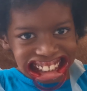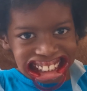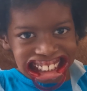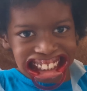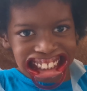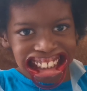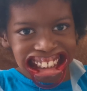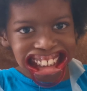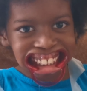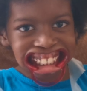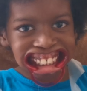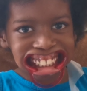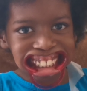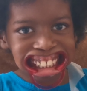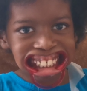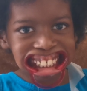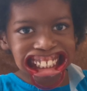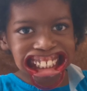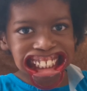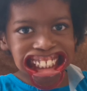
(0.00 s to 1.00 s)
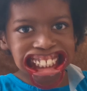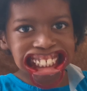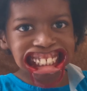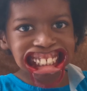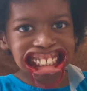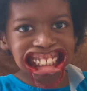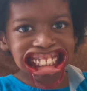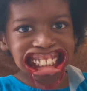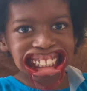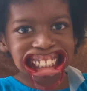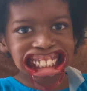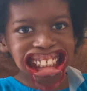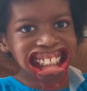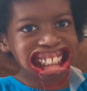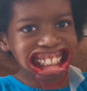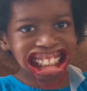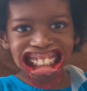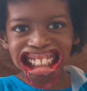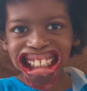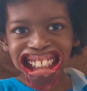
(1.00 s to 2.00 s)
There's a bun in the oven.
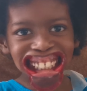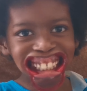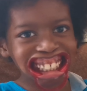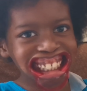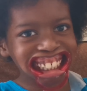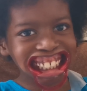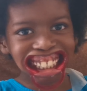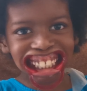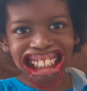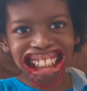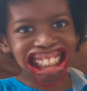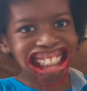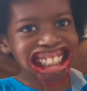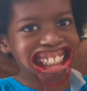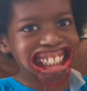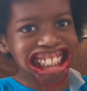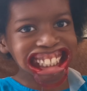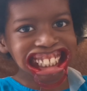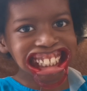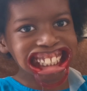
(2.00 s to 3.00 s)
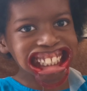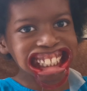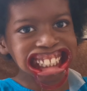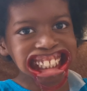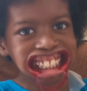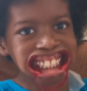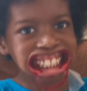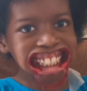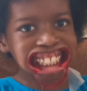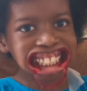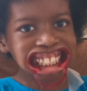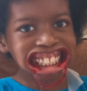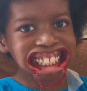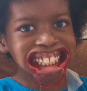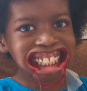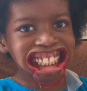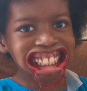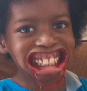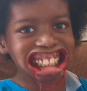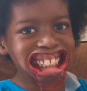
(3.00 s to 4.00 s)
No. A bun in the oven.
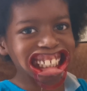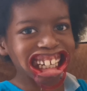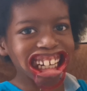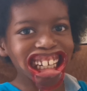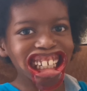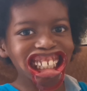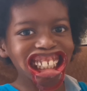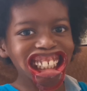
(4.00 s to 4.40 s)
No.